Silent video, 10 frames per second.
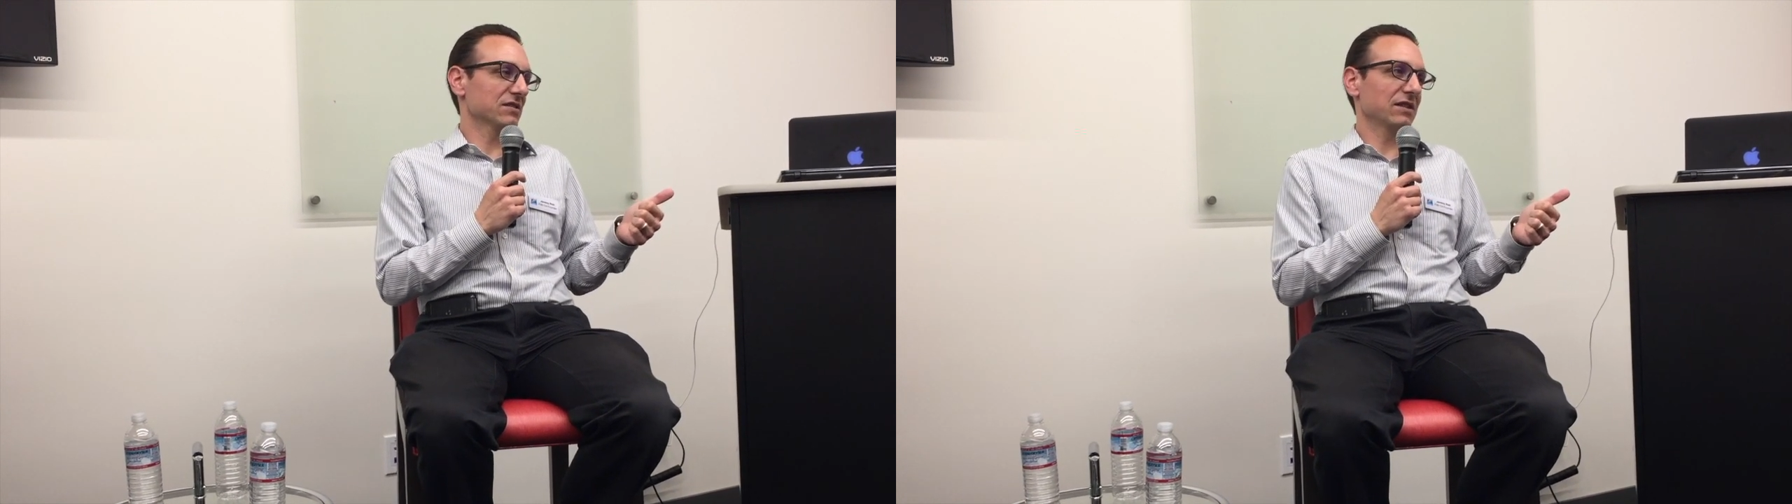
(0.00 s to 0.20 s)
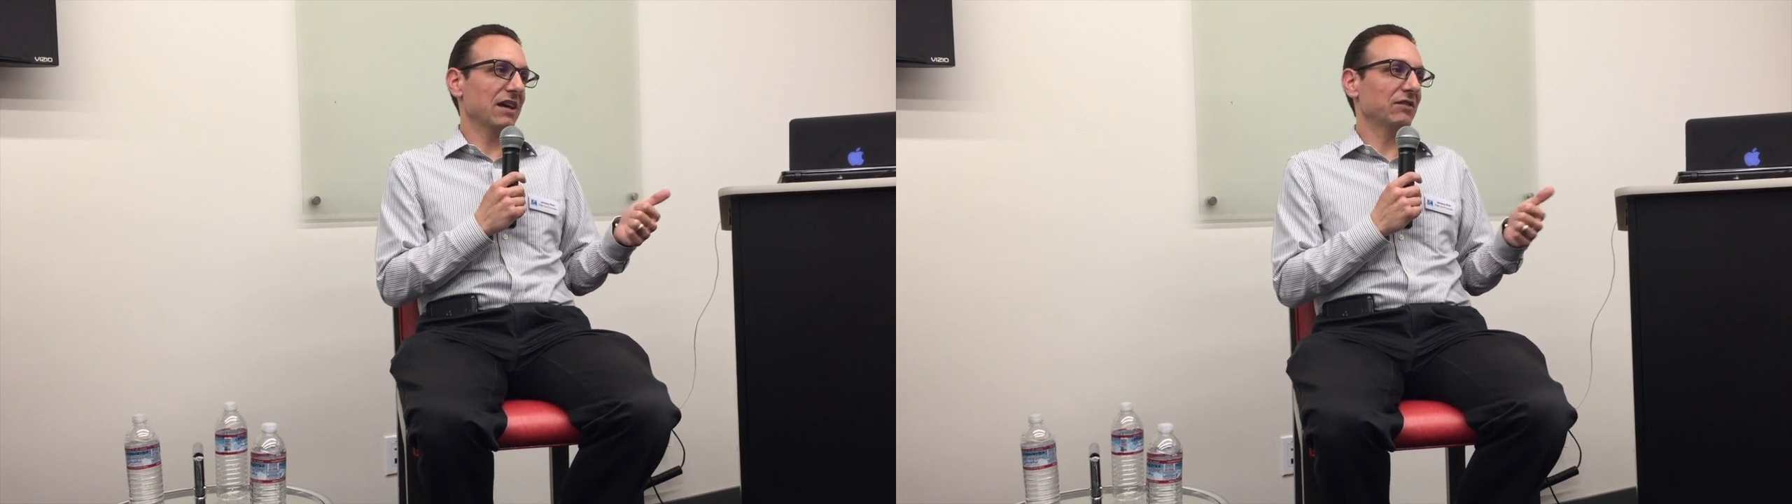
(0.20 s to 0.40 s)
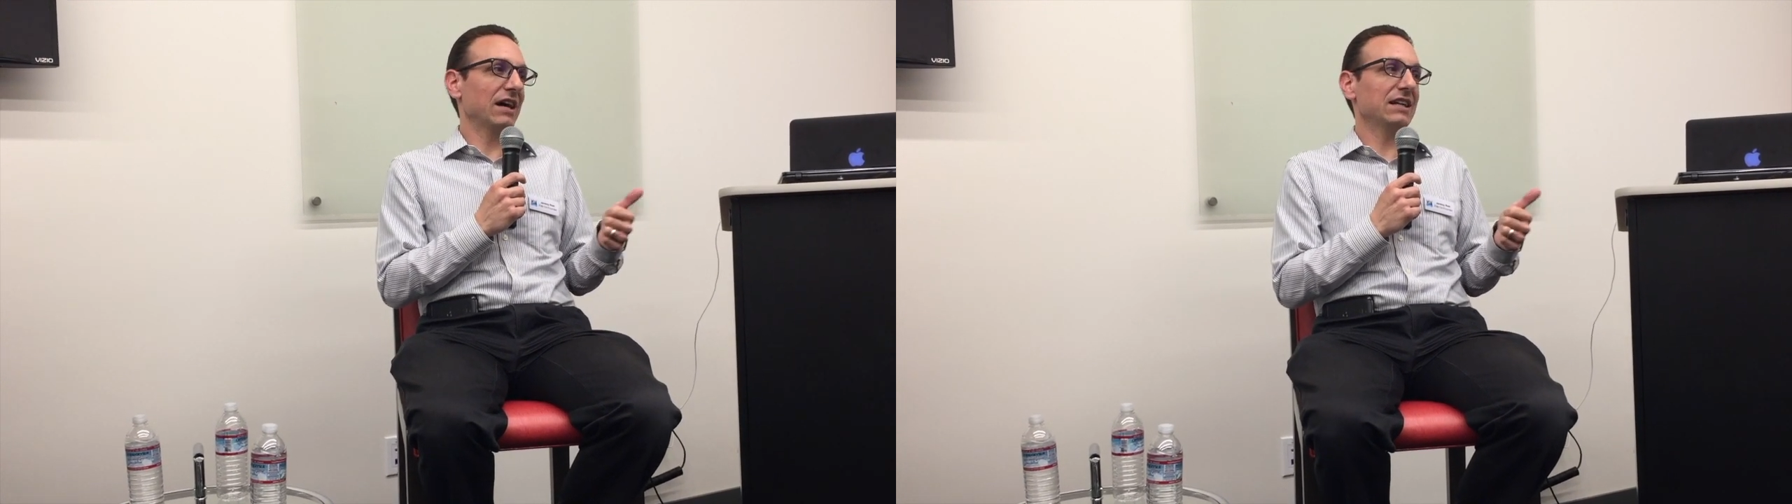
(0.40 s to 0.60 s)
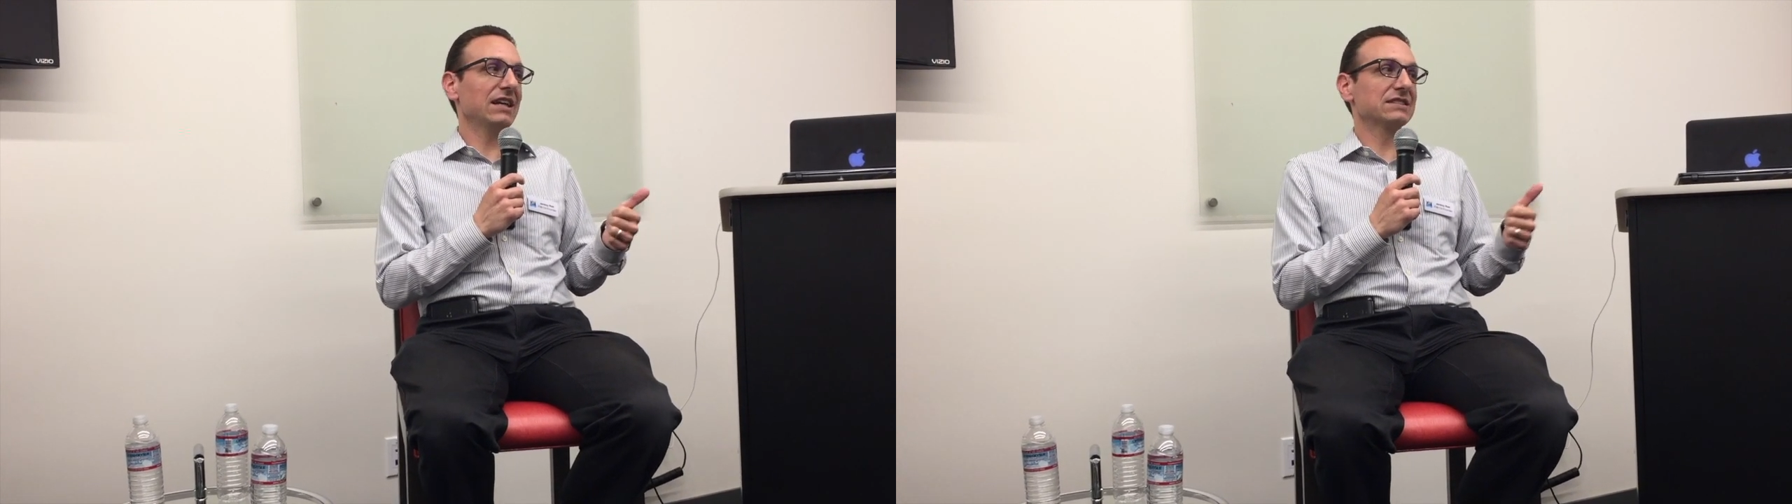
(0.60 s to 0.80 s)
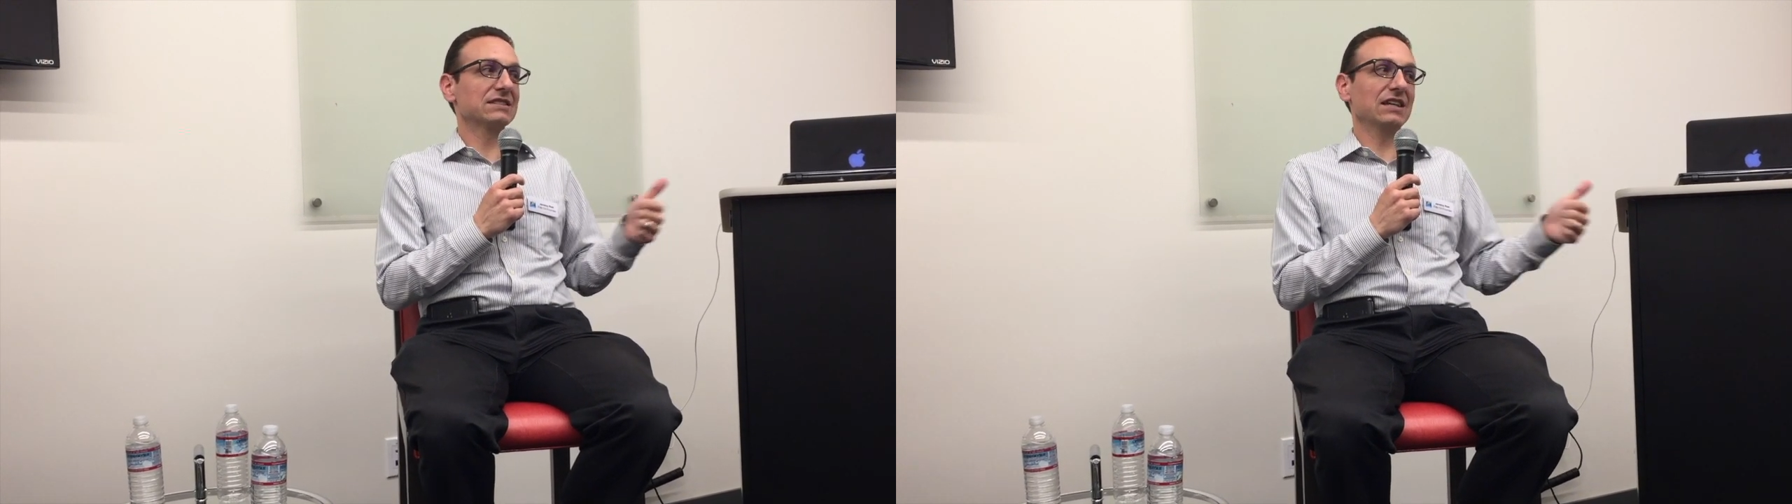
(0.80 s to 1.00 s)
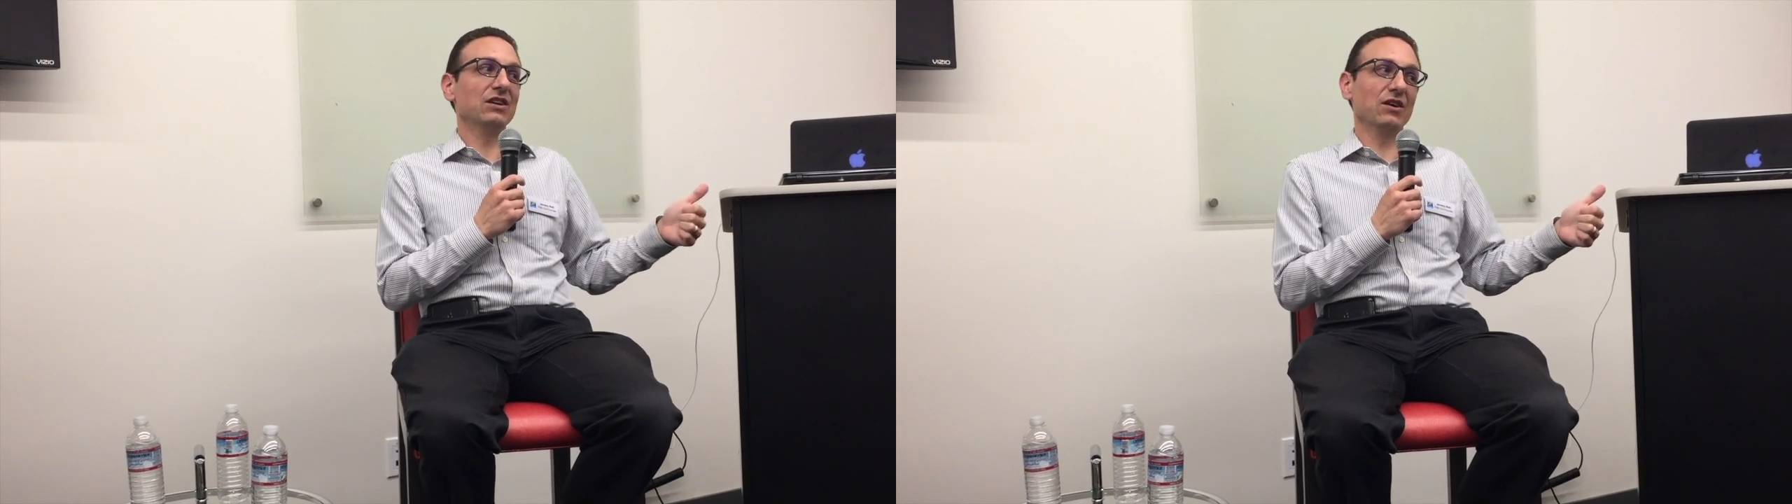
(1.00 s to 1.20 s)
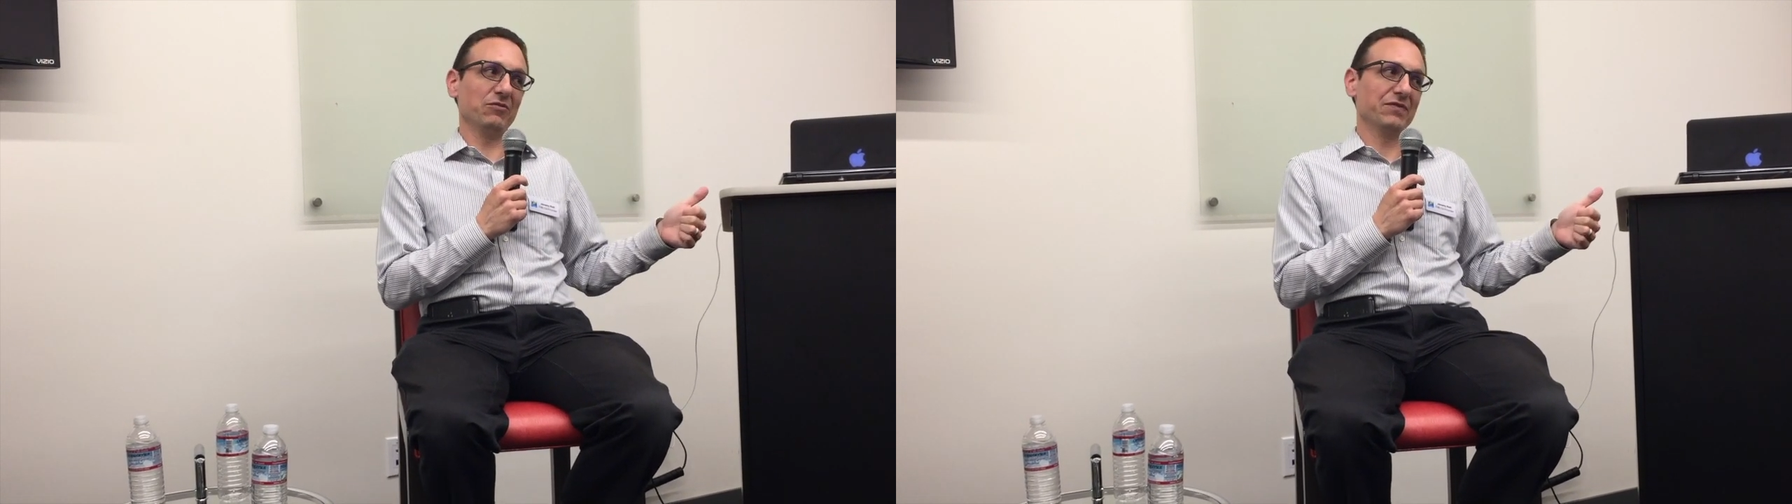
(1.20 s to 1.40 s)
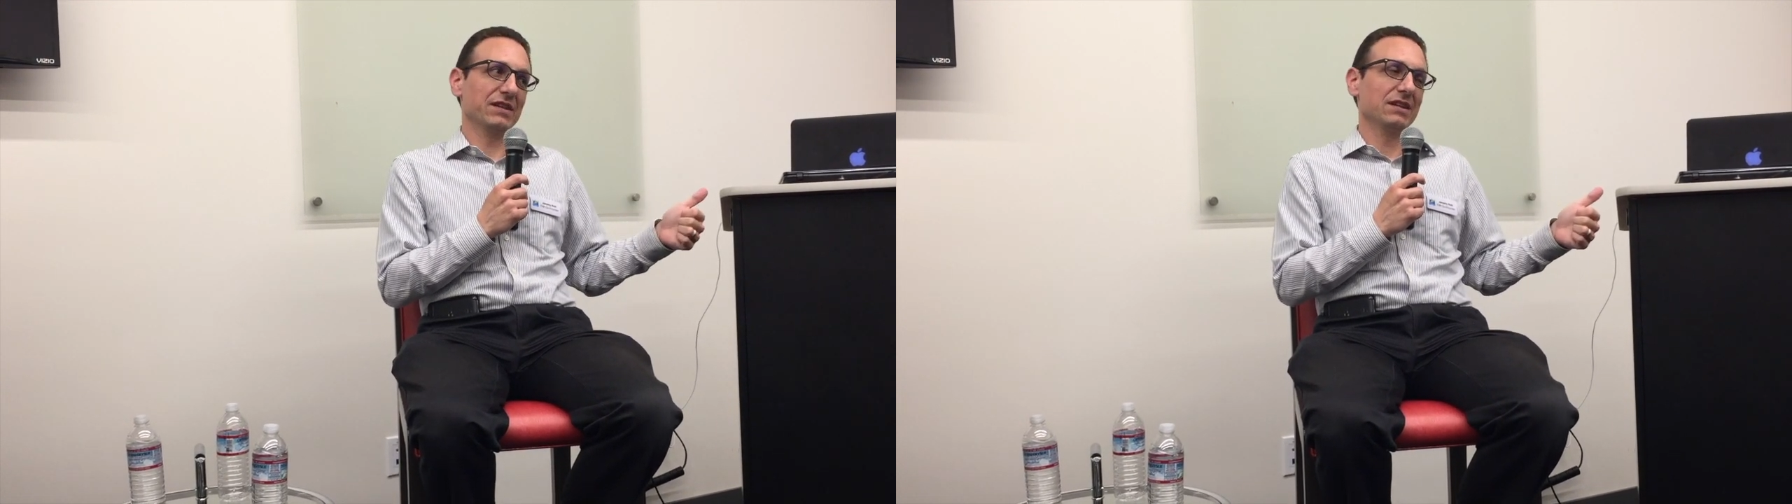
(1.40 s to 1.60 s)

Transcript: So they have 90 days to say no.